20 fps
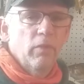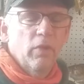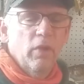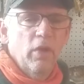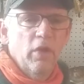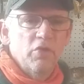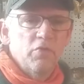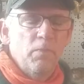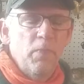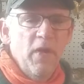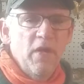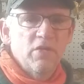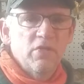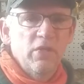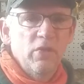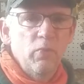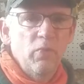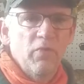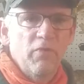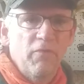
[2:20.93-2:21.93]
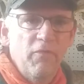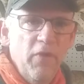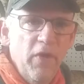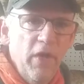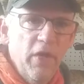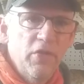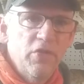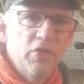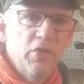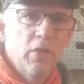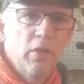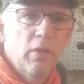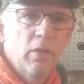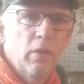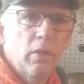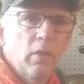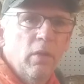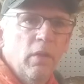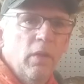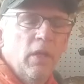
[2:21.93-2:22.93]
especially with fish.
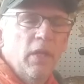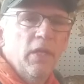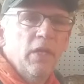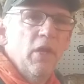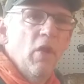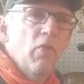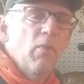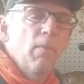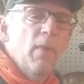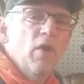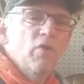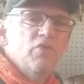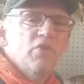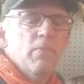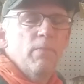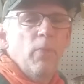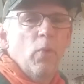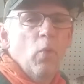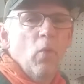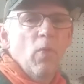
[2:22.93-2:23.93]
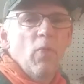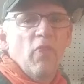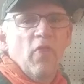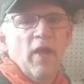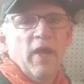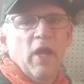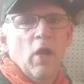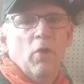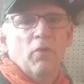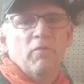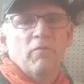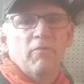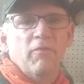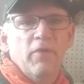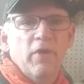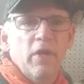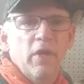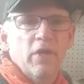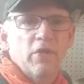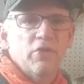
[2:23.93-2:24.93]
The most important thing on a
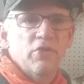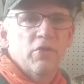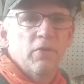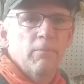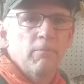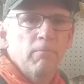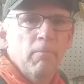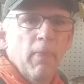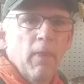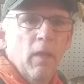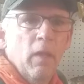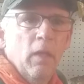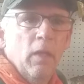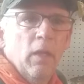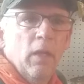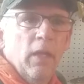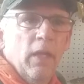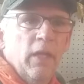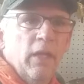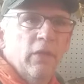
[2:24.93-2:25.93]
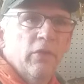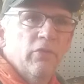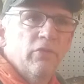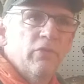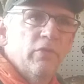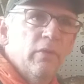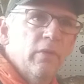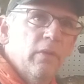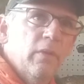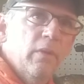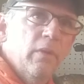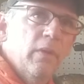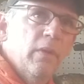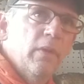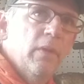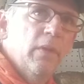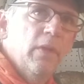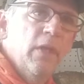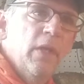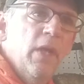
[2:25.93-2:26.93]
fish is,
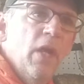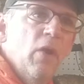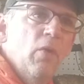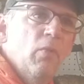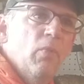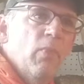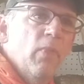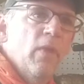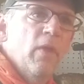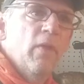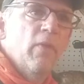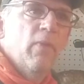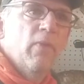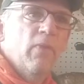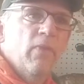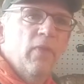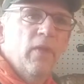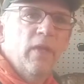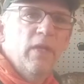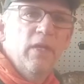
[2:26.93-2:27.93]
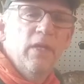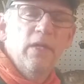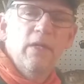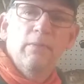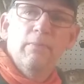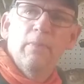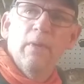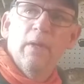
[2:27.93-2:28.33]
the